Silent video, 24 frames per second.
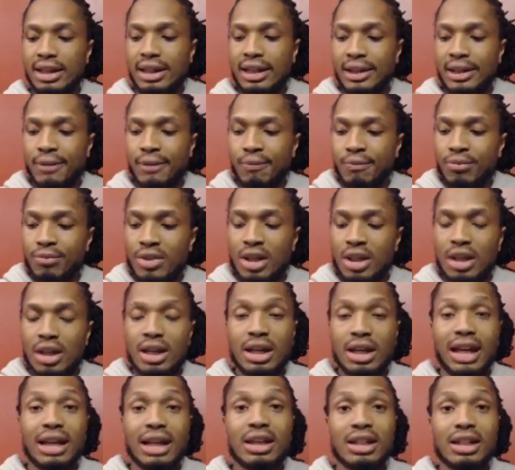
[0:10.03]
in.
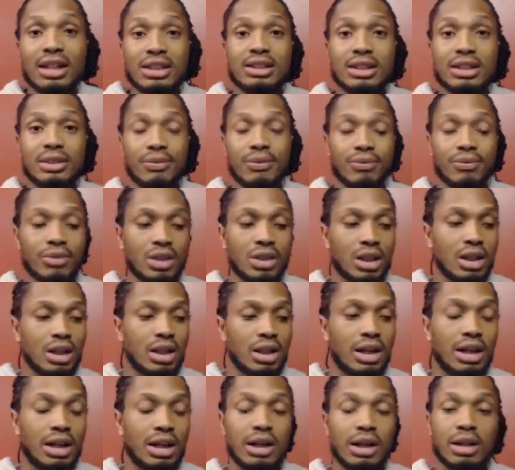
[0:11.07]
Hey, listen.
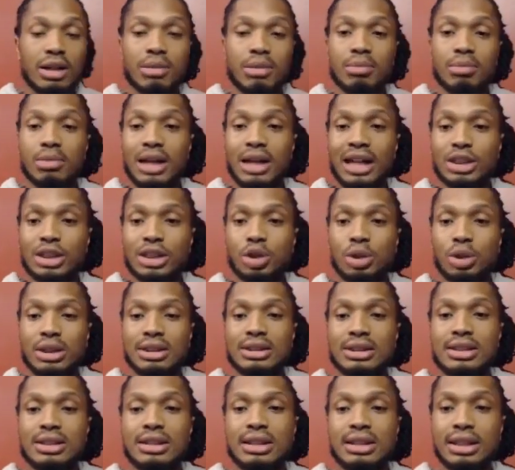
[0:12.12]
As you
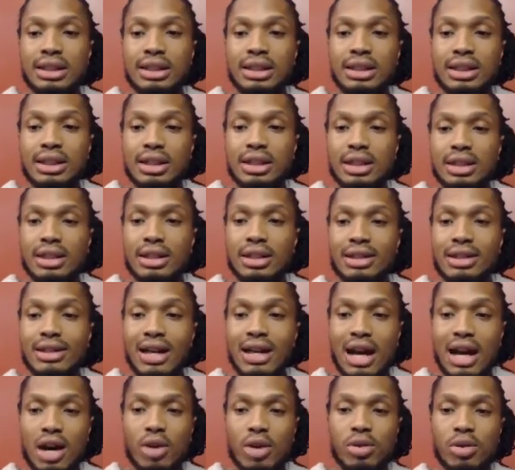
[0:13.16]
can see
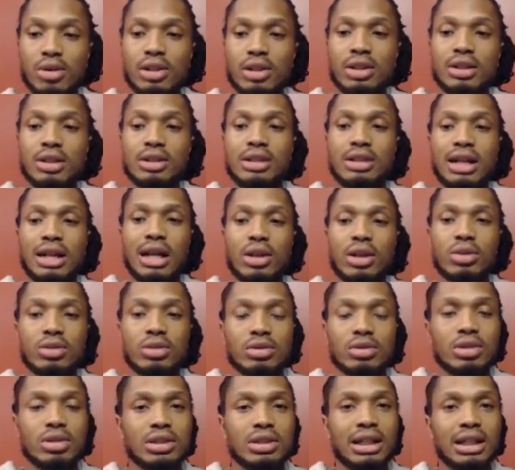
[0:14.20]
now in the
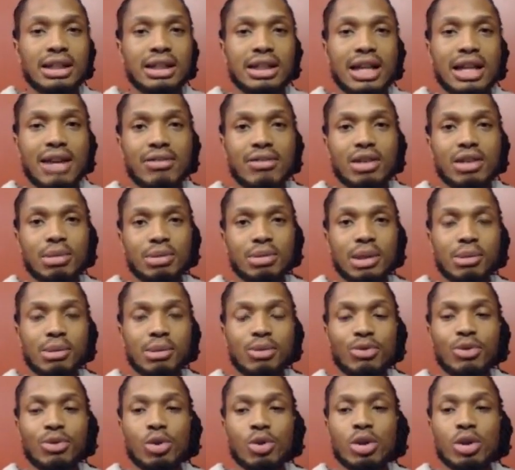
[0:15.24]
title, because I didn't have it up there
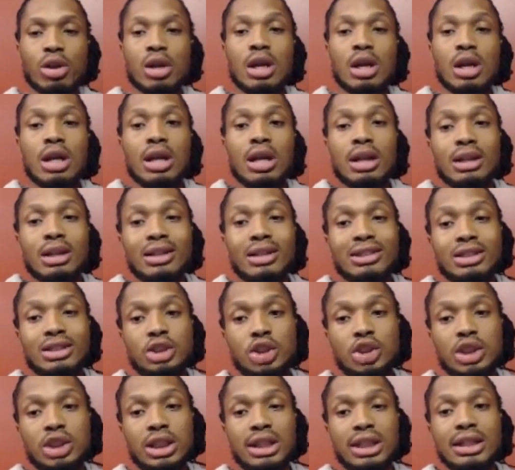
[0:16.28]
before, this
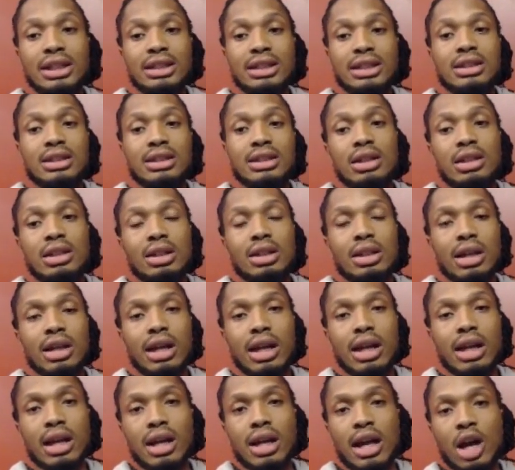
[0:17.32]
cheese
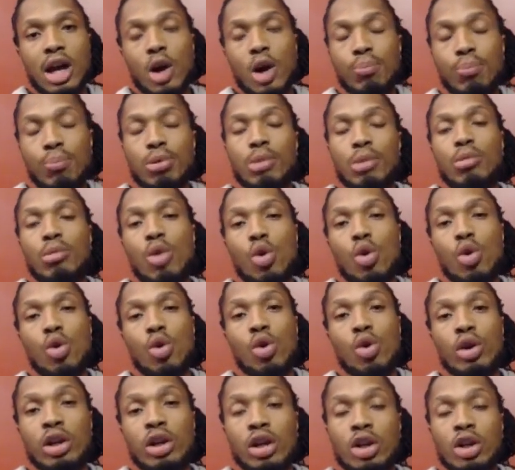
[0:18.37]
help promote
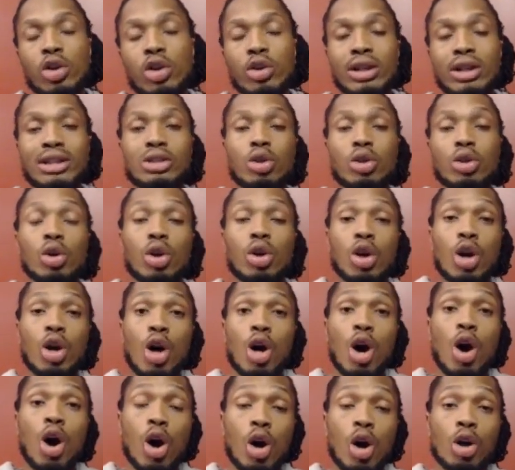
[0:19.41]
or increase or
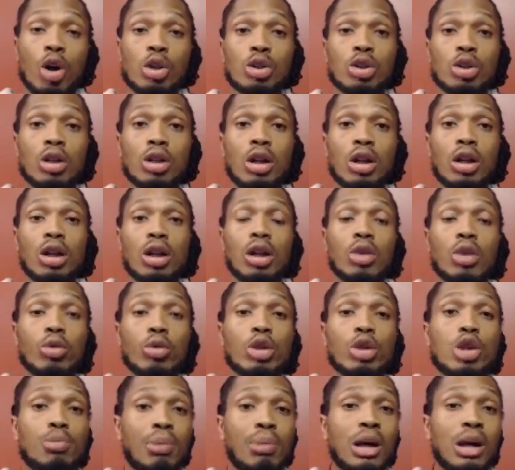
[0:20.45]
cause
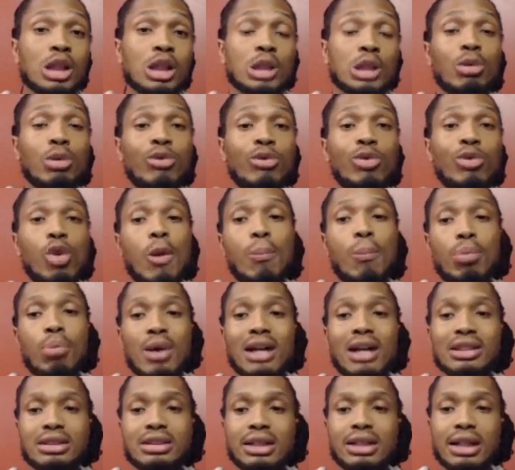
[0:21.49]
responsible for
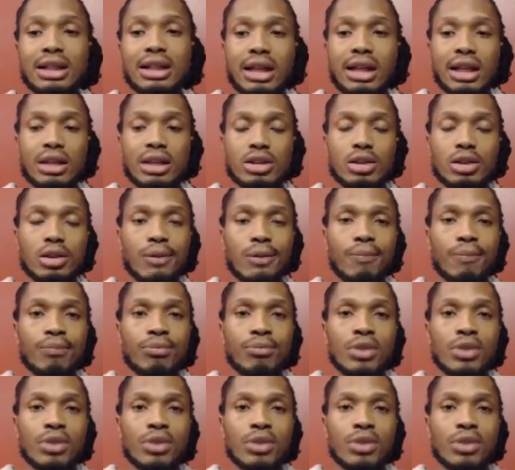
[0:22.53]
prostate cancer.